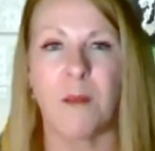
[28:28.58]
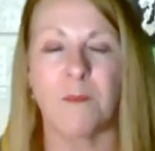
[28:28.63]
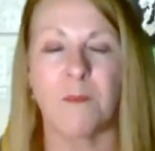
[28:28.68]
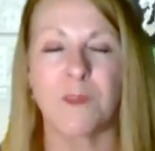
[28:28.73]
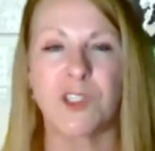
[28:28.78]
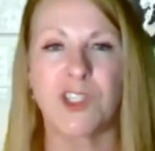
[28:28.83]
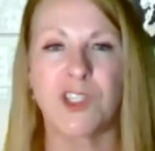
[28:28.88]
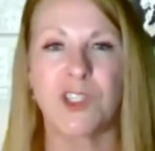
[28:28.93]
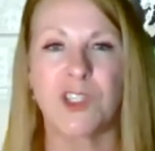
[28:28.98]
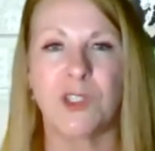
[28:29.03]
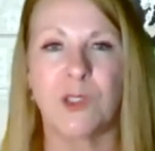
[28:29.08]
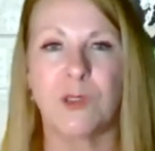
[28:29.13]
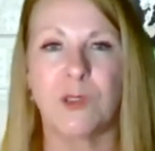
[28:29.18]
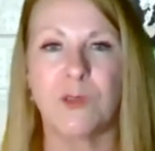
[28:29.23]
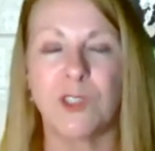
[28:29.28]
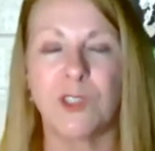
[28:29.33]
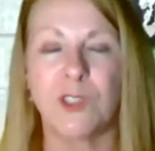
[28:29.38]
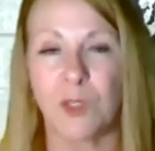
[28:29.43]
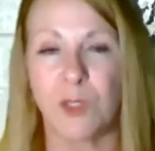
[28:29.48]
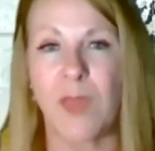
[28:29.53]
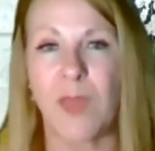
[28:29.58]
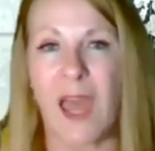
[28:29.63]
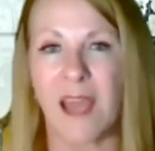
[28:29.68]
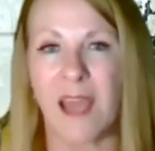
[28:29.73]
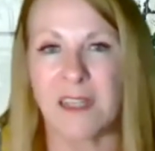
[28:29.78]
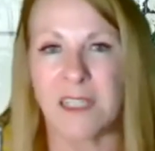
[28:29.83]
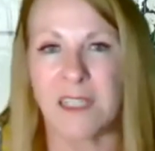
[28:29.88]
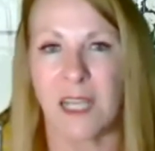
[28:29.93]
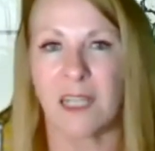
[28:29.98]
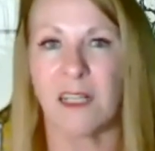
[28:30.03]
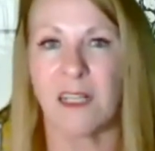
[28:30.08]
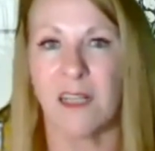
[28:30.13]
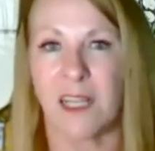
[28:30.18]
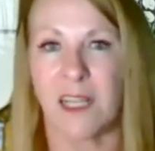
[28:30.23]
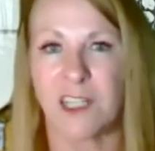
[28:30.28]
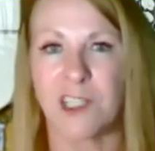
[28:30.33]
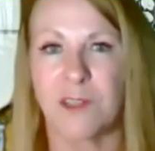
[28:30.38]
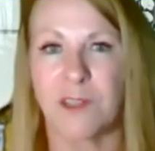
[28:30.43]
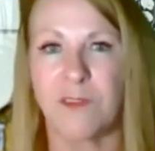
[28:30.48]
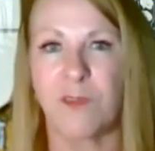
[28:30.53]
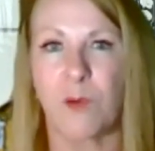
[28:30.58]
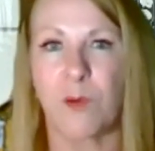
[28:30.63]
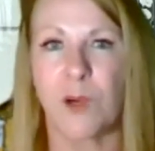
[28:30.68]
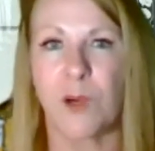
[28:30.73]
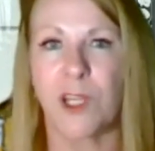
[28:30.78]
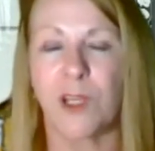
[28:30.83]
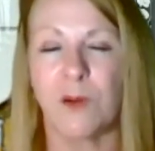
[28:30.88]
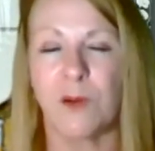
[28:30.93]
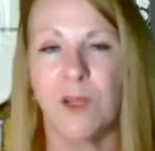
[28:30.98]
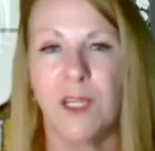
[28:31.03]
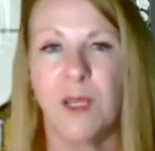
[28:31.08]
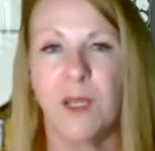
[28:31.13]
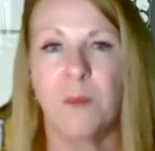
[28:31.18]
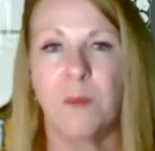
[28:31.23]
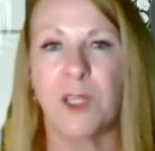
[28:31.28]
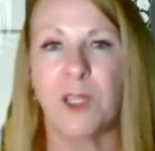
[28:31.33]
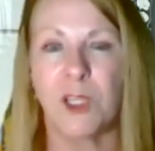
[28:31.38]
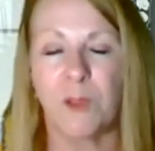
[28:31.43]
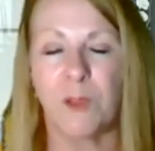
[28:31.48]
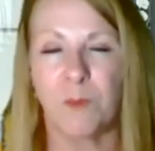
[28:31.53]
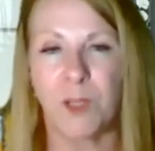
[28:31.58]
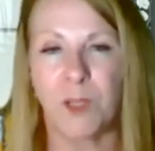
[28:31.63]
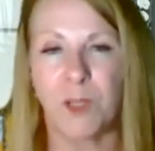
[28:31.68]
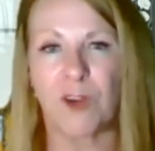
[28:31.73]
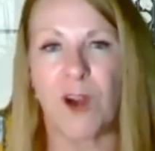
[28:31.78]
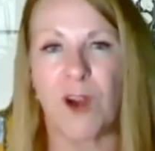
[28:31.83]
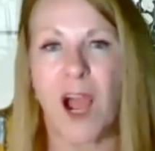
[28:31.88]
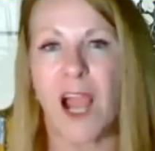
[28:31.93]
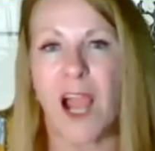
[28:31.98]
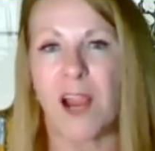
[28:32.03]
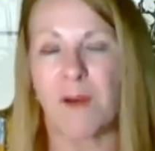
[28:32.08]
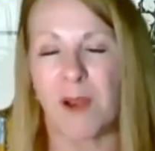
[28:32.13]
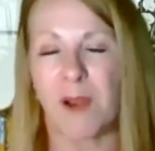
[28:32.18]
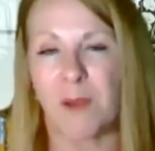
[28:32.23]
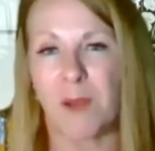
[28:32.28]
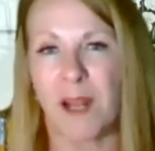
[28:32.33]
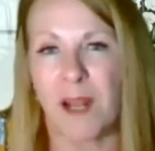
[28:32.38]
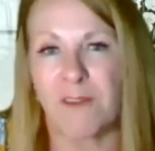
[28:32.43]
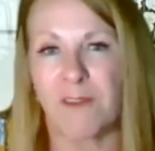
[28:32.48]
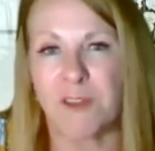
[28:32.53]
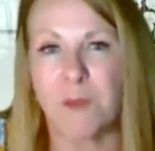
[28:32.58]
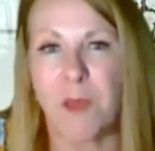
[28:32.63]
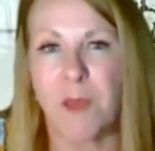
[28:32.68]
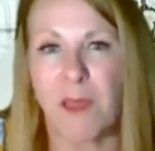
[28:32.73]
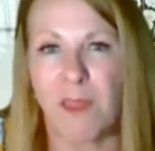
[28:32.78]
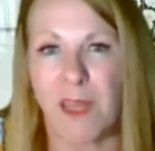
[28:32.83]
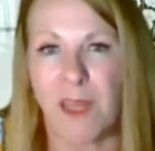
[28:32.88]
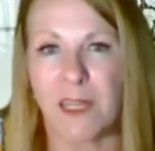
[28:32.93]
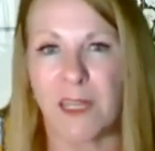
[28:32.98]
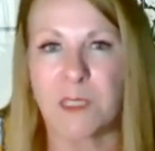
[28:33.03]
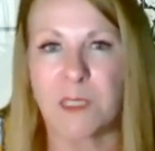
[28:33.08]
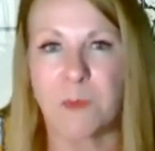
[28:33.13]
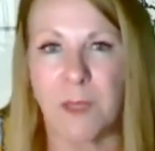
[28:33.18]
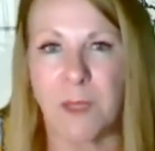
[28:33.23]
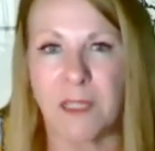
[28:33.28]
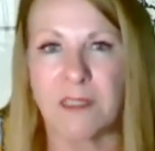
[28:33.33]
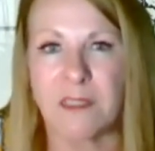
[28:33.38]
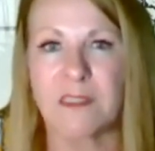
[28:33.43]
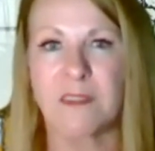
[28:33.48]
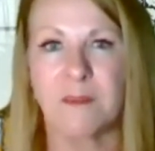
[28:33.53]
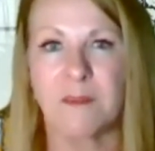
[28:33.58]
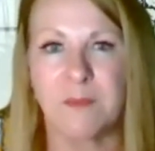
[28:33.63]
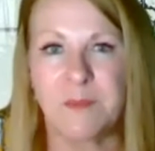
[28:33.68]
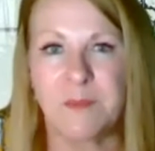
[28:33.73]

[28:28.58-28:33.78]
to do that debt collection for you. But your IRA would have to pay that expense.